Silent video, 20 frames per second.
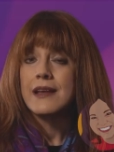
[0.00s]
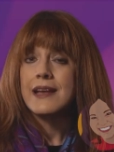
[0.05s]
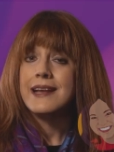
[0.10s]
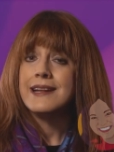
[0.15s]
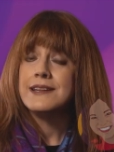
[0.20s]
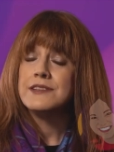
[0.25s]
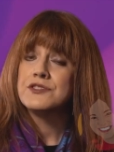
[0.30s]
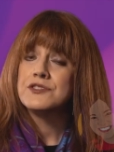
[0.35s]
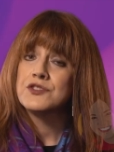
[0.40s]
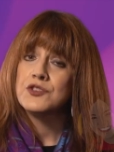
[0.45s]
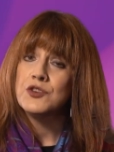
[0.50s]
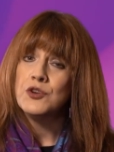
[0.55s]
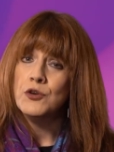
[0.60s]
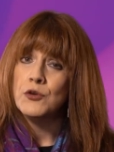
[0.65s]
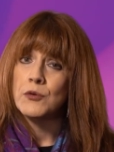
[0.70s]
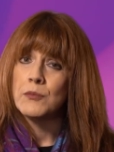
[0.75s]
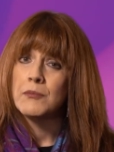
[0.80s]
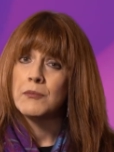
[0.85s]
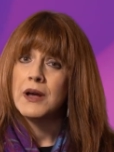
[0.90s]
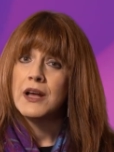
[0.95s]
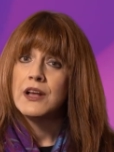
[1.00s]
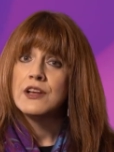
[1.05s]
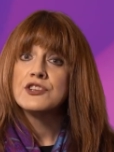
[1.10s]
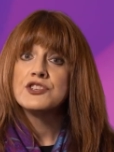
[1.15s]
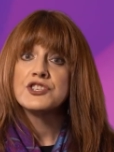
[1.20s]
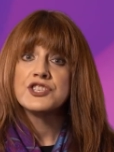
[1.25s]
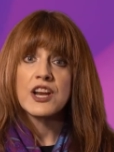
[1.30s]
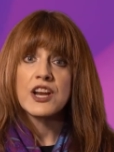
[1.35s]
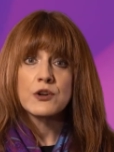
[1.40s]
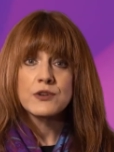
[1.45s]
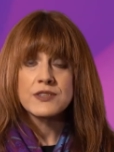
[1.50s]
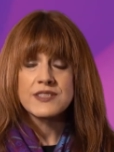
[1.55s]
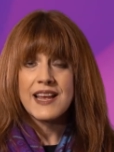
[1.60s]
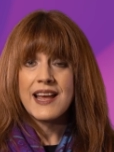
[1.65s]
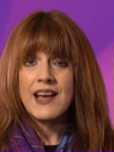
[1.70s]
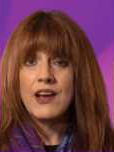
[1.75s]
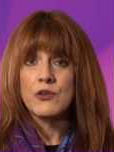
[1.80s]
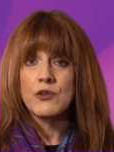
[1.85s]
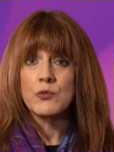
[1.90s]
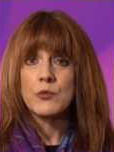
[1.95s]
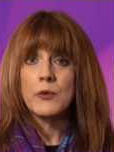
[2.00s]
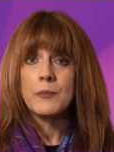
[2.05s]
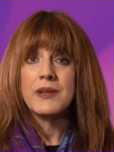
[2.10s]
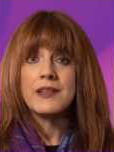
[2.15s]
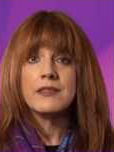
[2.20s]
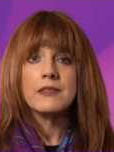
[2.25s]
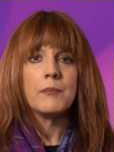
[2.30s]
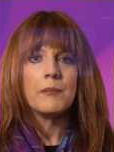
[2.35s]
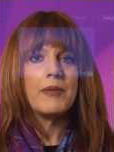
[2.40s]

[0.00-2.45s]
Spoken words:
In Zoom, Share Sound will be in the